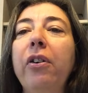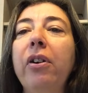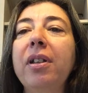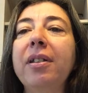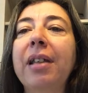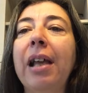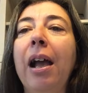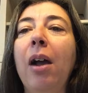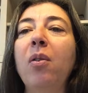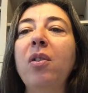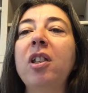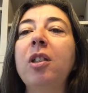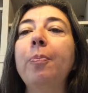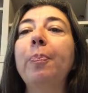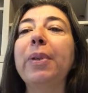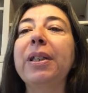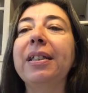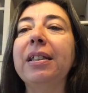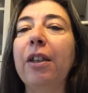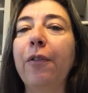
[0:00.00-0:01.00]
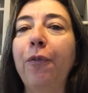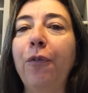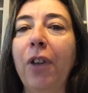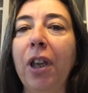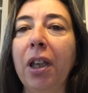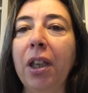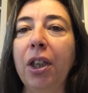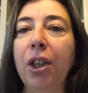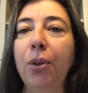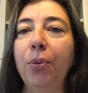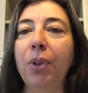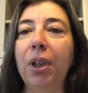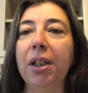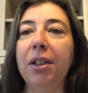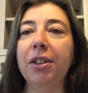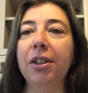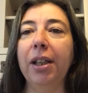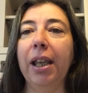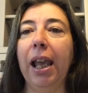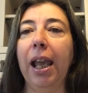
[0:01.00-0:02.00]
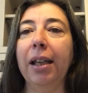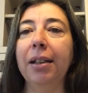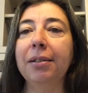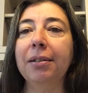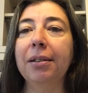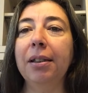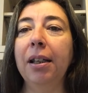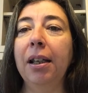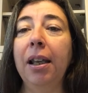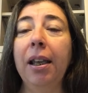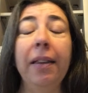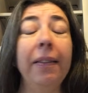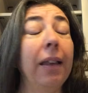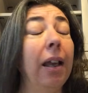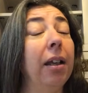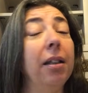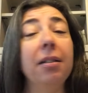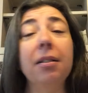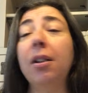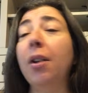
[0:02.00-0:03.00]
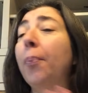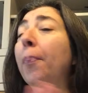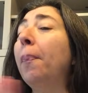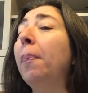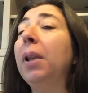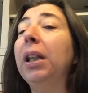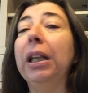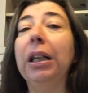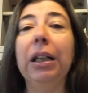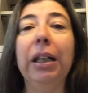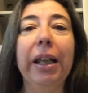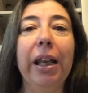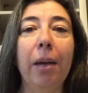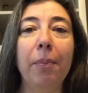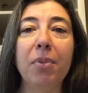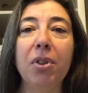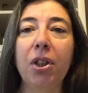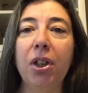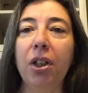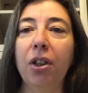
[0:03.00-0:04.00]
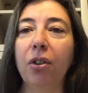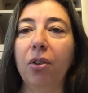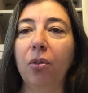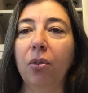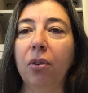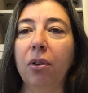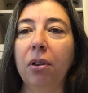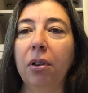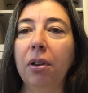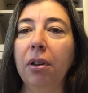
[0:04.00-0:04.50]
as how specific you need to get, that is completely up to you.